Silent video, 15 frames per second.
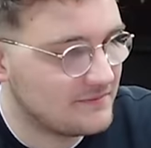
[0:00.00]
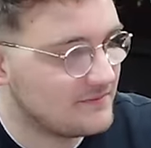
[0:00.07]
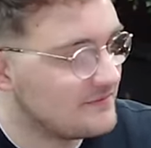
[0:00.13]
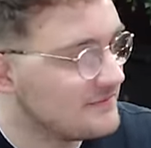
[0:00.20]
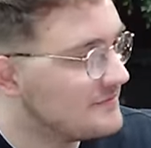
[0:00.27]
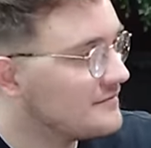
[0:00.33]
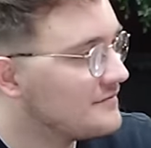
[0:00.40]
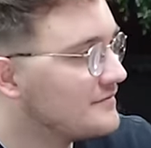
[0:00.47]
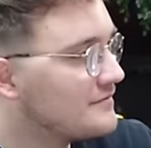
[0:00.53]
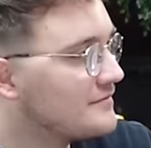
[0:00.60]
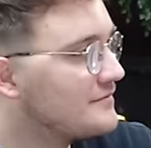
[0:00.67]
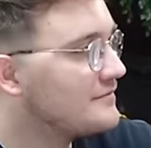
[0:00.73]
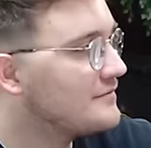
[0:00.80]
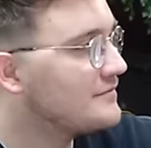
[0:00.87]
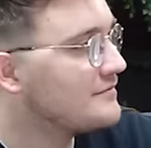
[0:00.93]

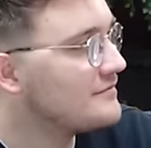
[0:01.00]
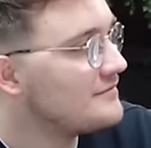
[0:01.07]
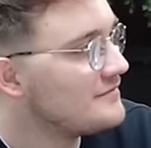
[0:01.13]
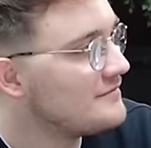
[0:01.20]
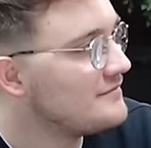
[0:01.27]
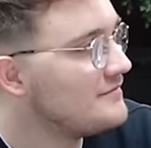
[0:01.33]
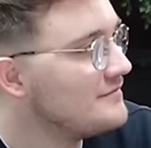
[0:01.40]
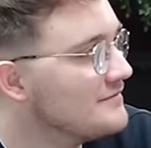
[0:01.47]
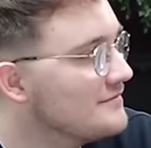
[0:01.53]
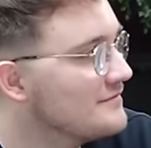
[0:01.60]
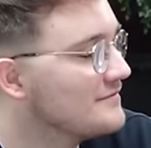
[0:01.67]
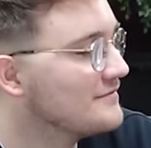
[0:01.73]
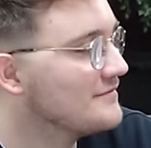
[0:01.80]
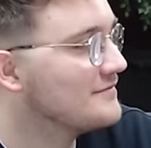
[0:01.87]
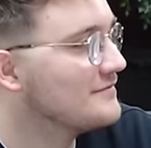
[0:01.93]

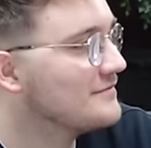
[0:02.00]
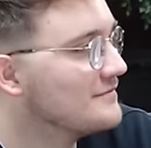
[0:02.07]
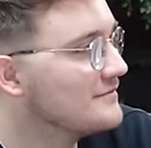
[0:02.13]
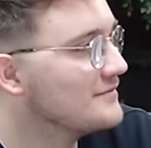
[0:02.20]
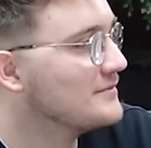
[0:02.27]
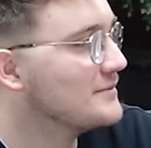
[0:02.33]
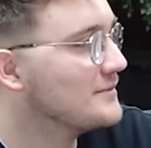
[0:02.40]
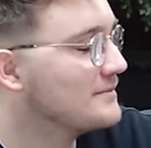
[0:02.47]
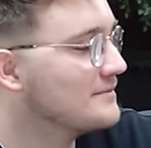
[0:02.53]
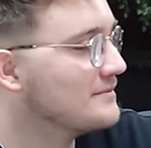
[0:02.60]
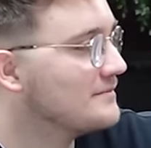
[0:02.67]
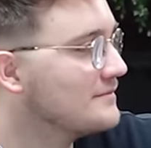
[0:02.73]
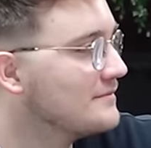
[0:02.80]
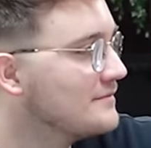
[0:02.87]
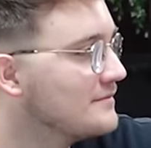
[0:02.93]

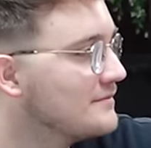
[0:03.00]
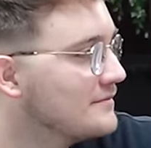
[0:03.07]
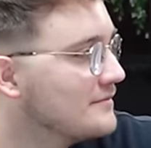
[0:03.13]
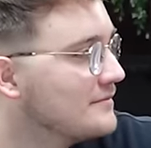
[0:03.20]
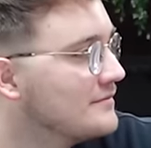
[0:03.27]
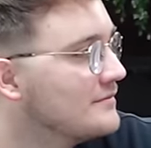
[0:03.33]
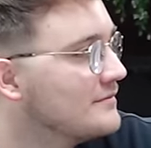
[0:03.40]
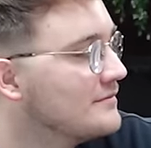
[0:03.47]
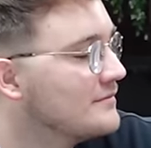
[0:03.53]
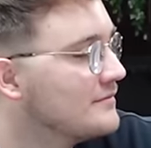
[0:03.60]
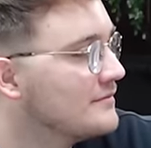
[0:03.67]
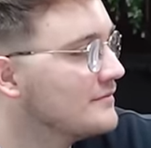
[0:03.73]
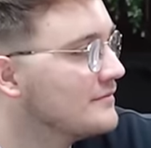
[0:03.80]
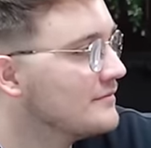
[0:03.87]
(not speaking)